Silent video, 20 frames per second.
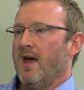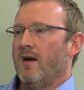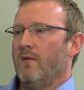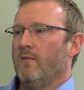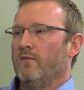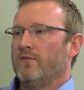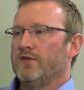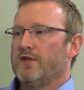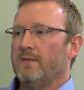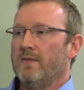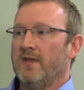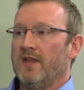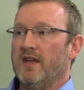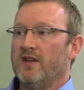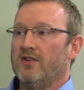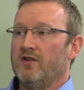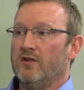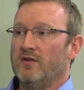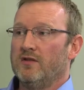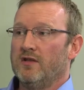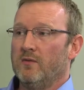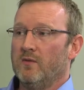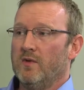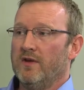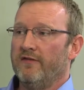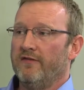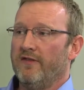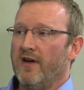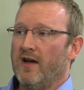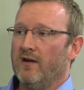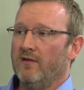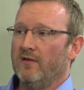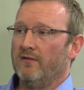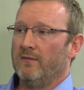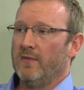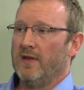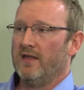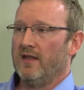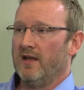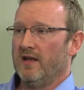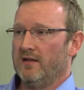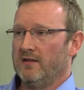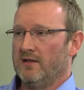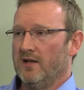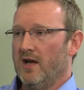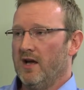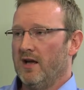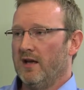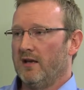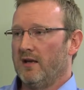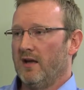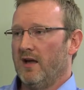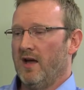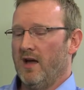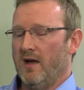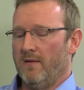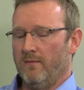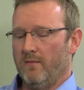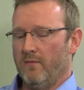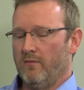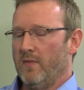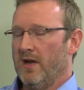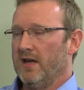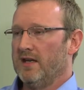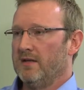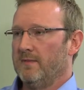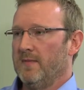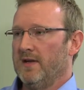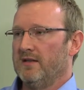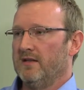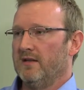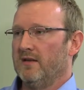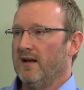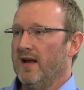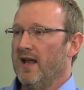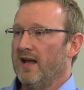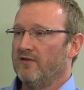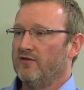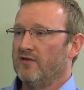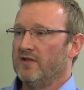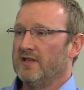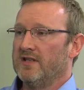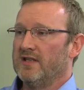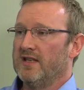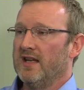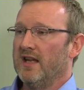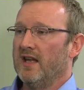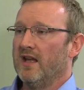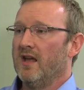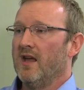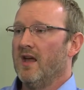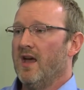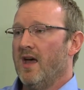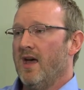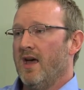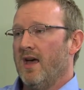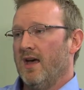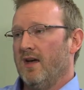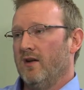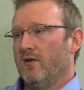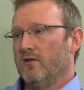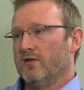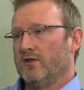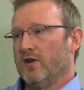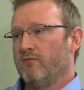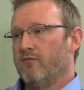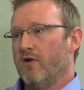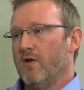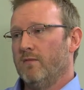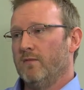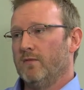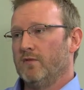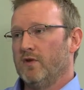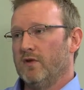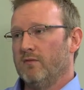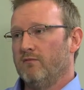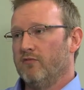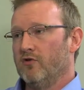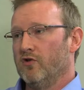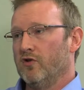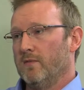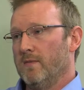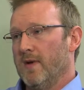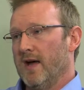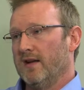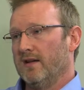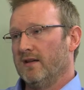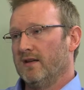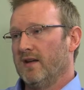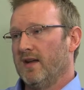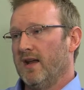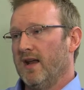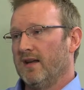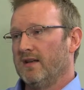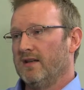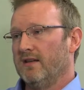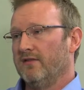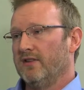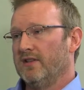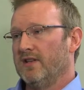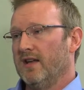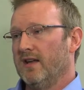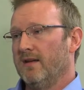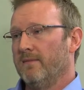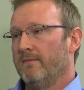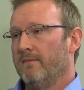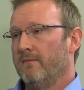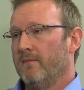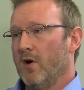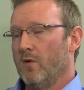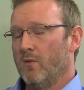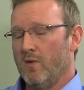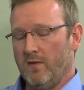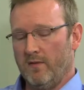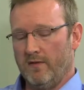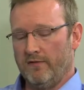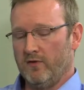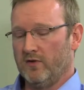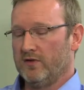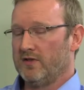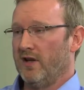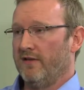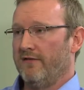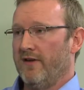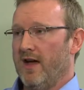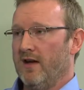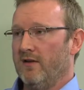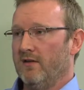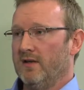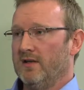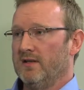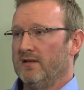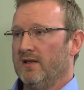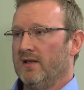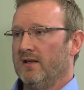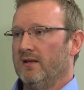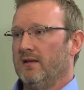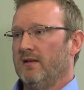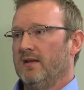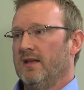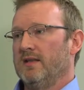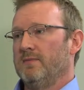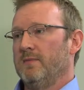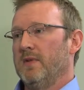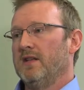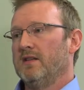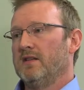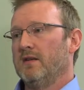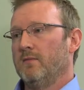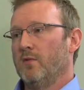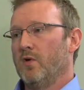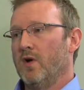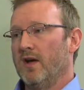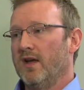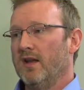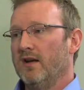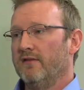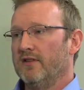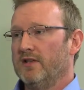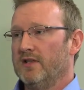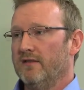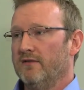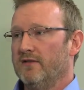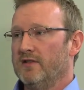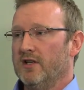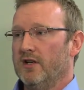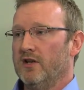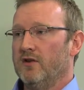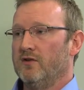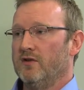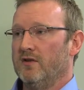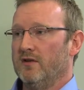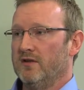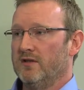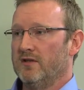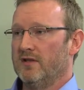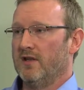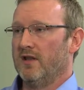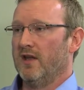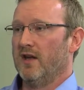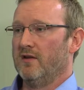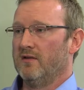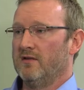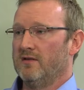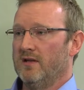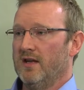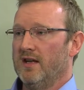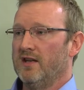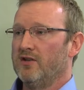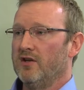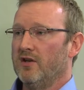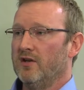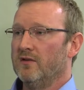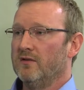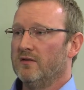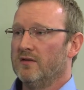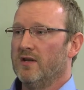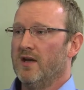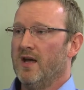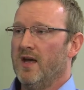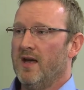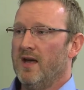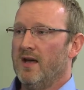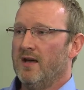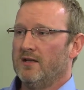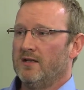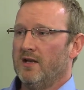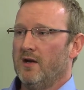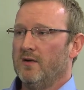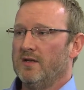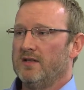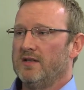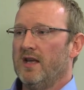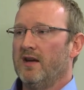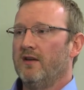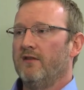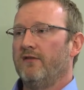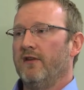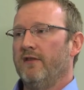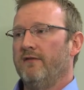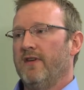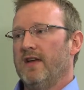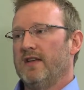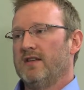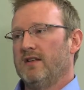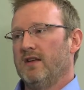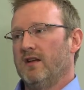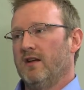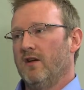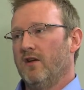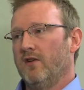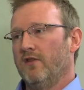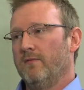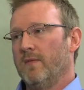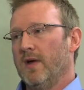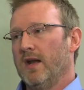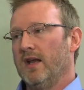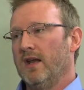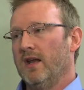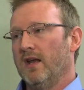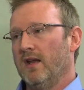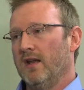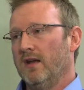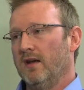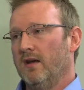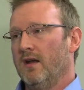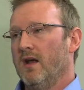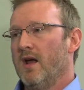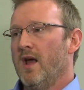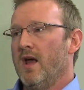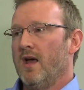And some of the issues that we have found have been things like um, intermittent electricity and also problems with broadband connectivity. But what we've also found is that there's been some quite innovative solutions to those issues. So instead of investing a lot of money in